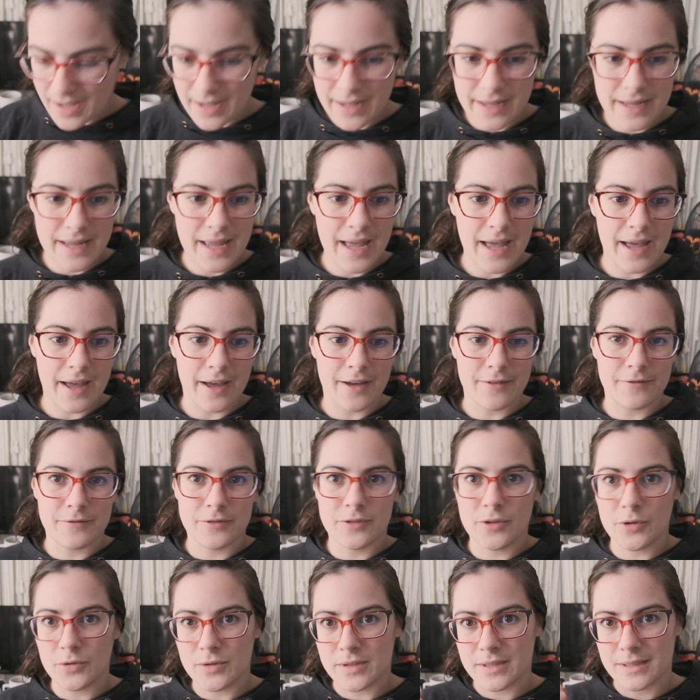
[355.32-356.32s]
I have
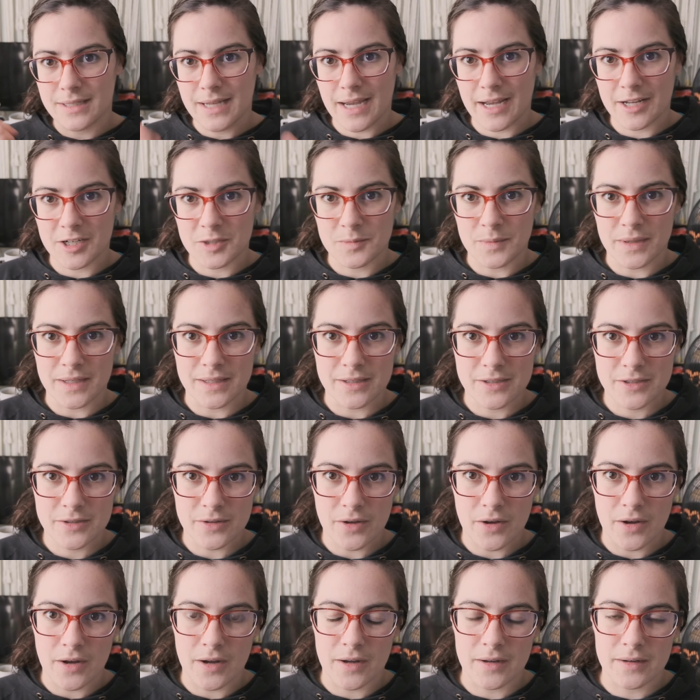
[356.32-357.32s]
those attachments
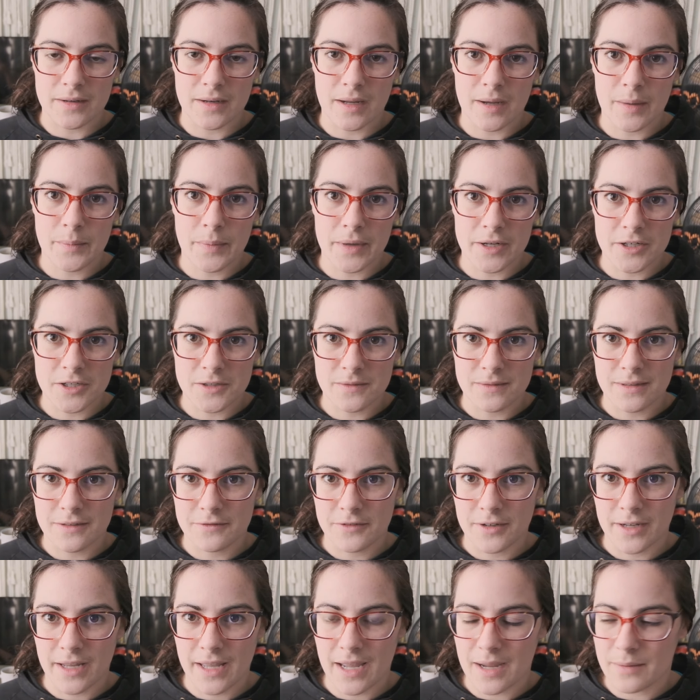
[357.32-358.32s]
on a bunch of
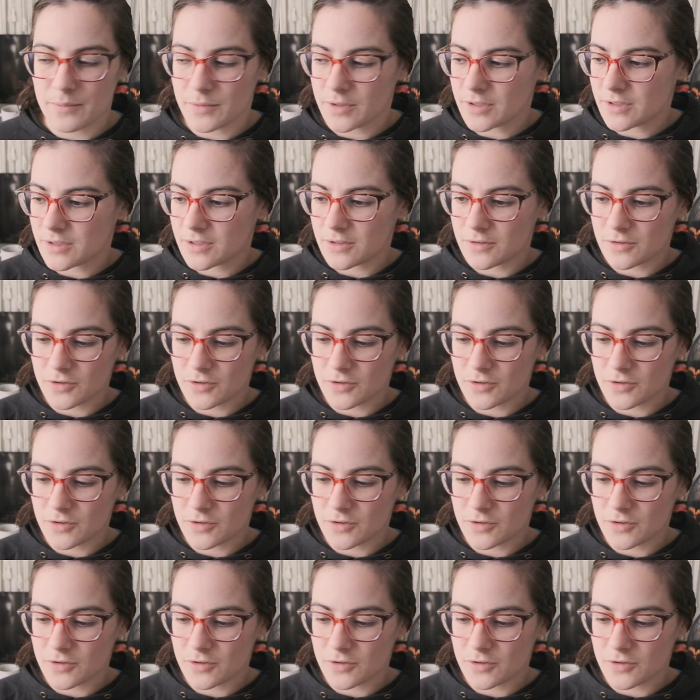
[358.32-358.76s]
different cameras.